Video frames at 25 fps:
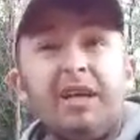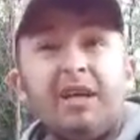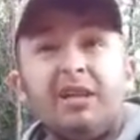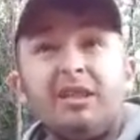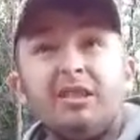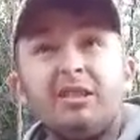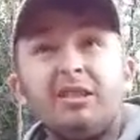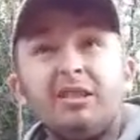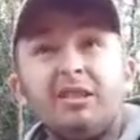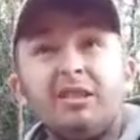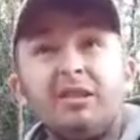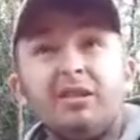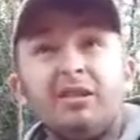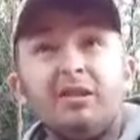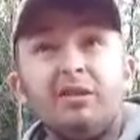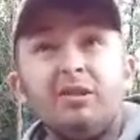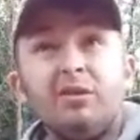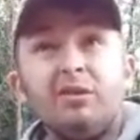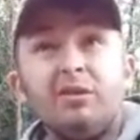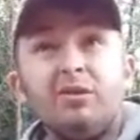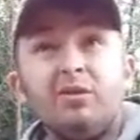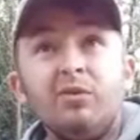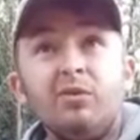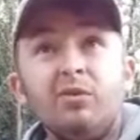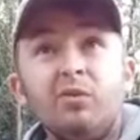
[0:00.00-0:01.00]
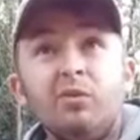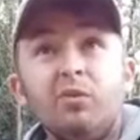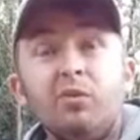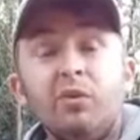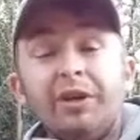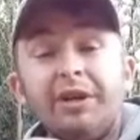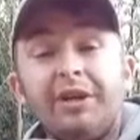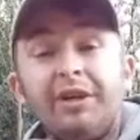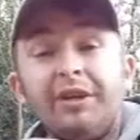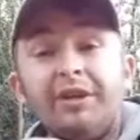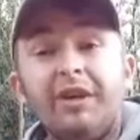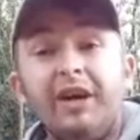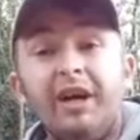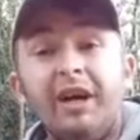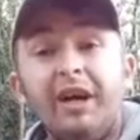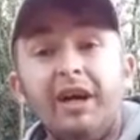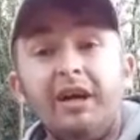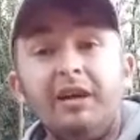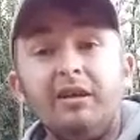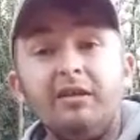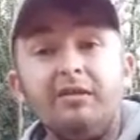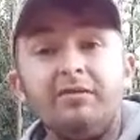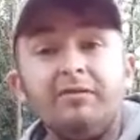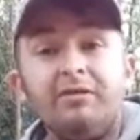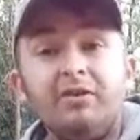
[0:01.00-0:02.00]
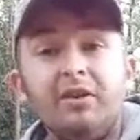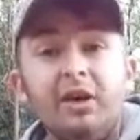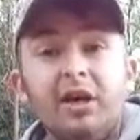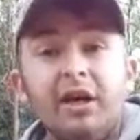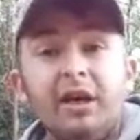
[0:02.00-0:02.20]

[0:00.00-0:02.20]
past week and a half